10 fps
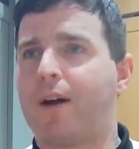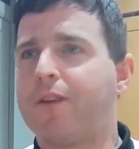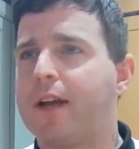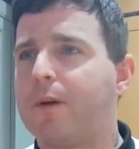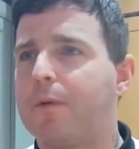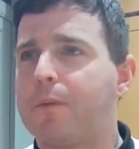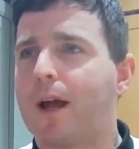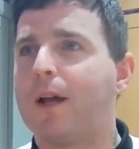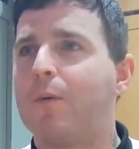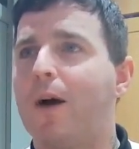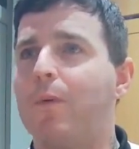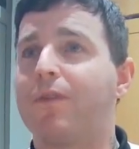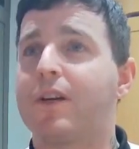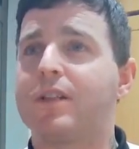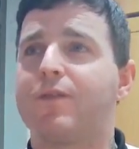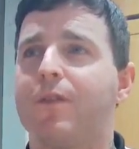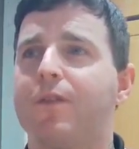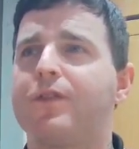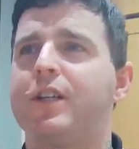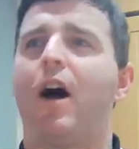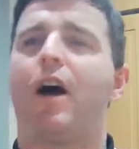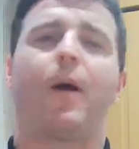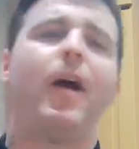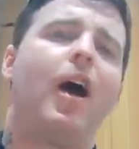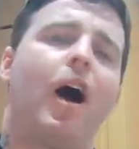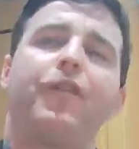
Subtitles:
I think he would play well with Thiago.